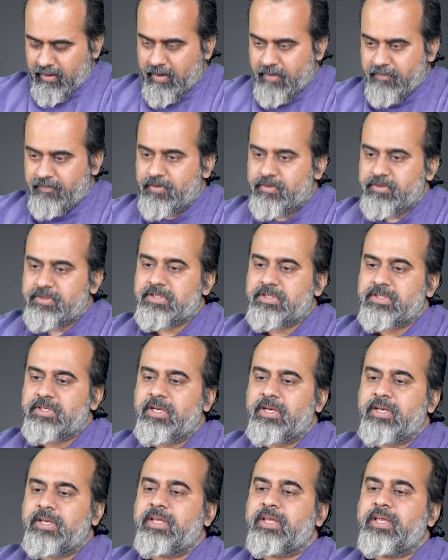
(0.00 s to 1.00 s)
If you
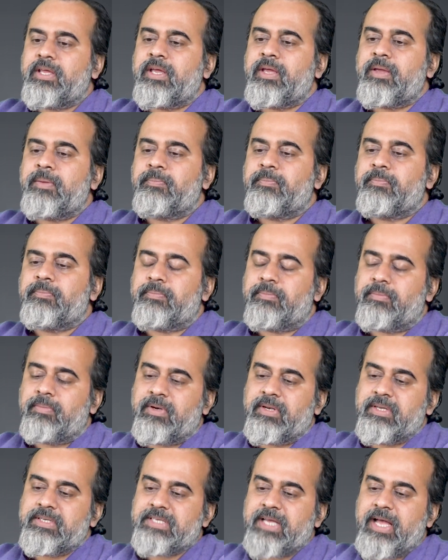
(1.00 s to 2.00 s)
still keep
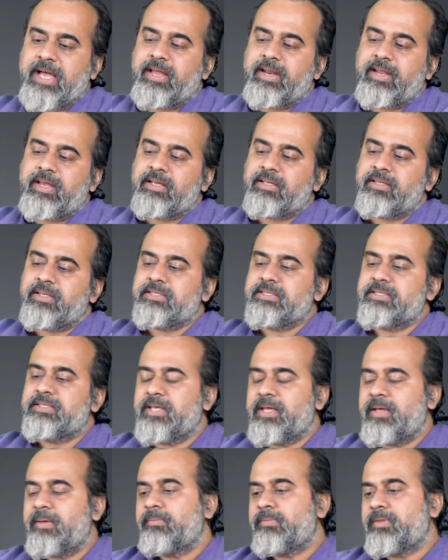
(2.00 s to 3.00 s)
desiring the
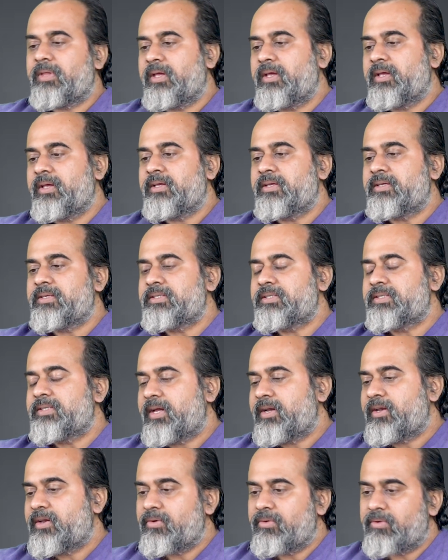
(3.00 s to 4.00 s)
same things
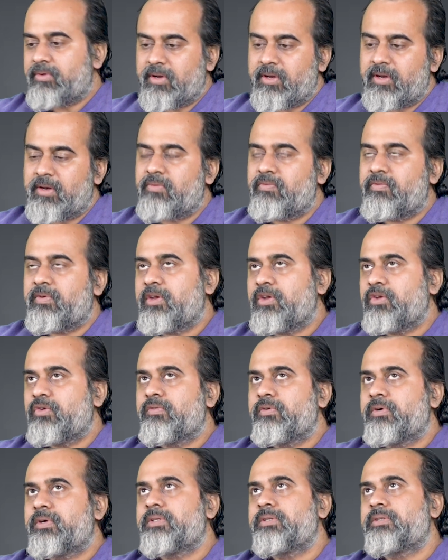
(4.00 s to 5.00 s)
that you did when
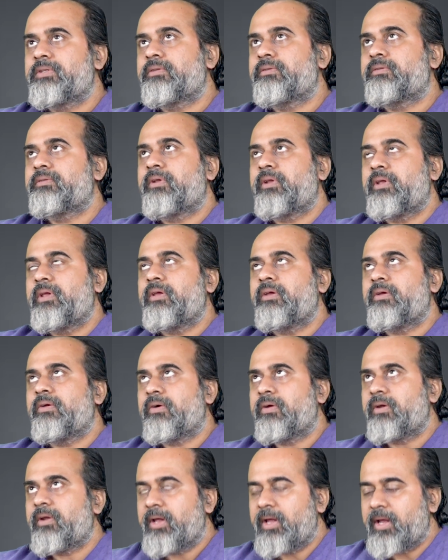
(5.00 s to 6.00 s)
you were 3
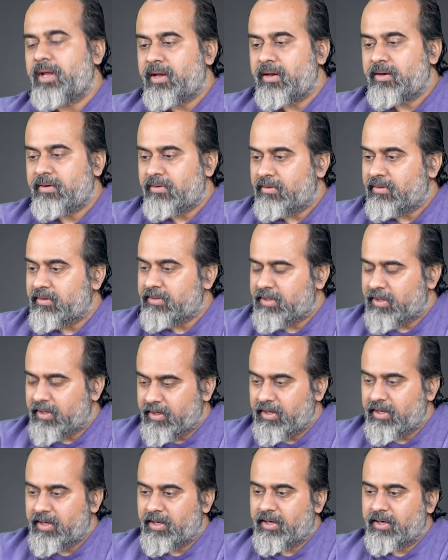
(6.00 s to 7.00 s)
or 8 or
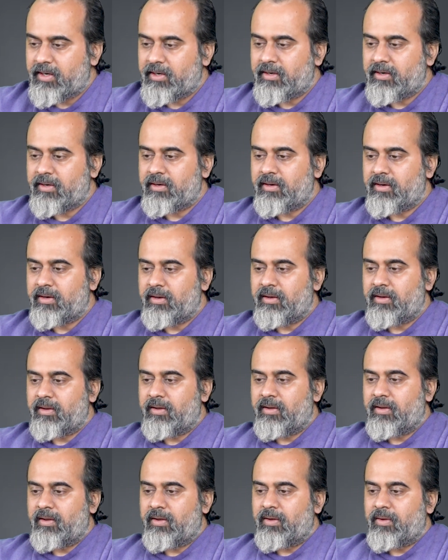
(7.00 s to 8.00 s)
13,
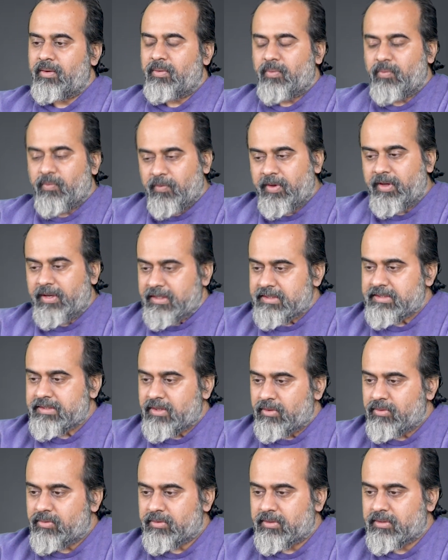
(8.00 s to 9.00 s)
where is
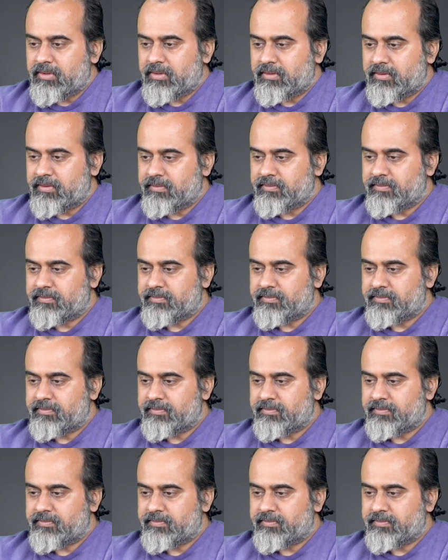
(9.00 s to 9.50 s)
growth?